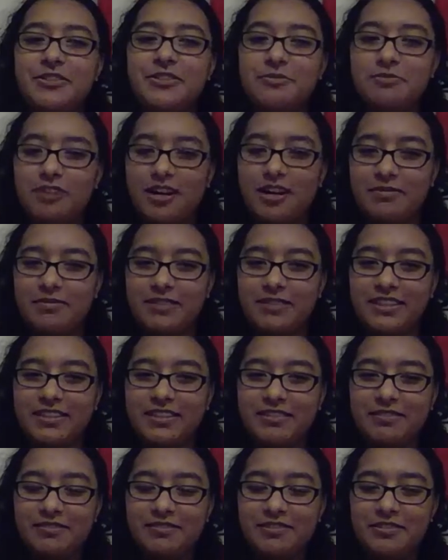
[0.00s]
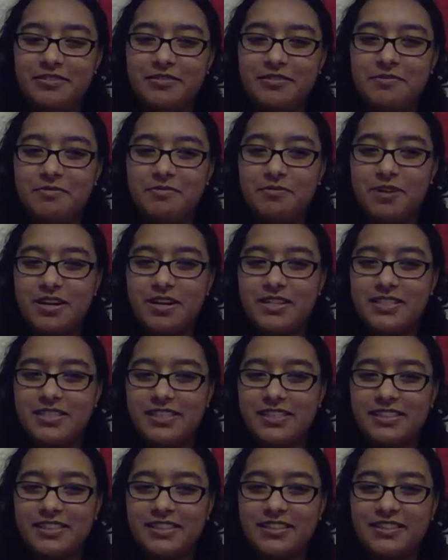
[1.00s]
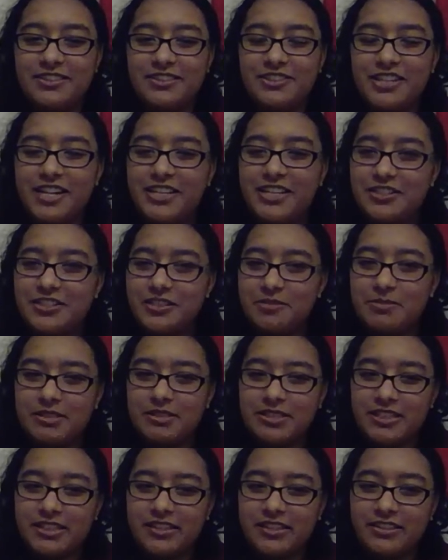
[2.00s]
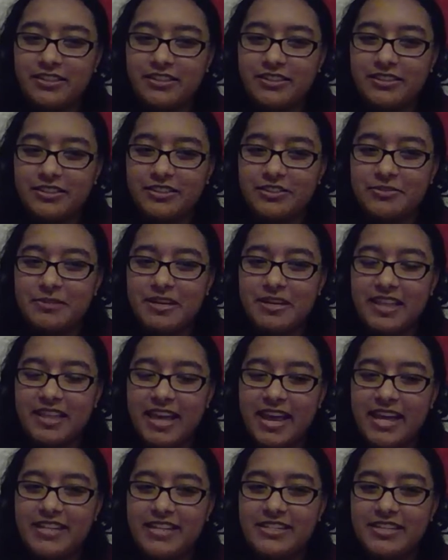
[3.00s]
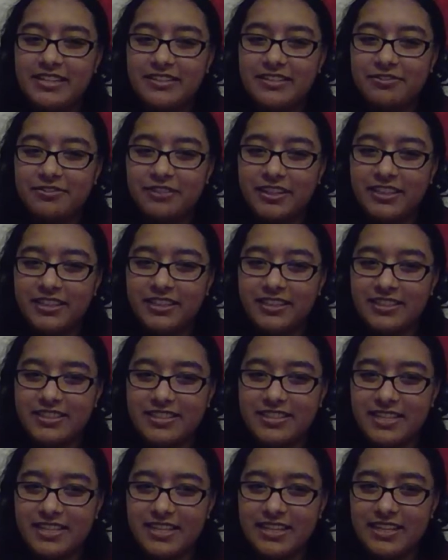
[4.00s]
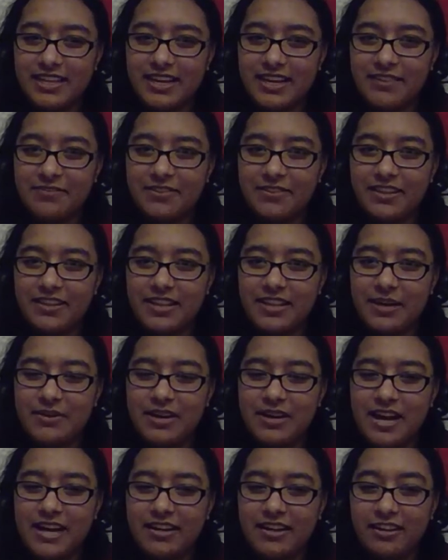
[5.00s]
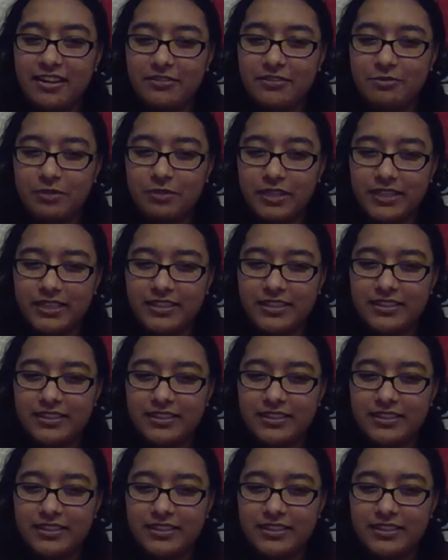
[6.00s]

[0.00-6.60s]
probably want to change the material you make the hand out of, right? Because like I feel like that would add a lot of weight.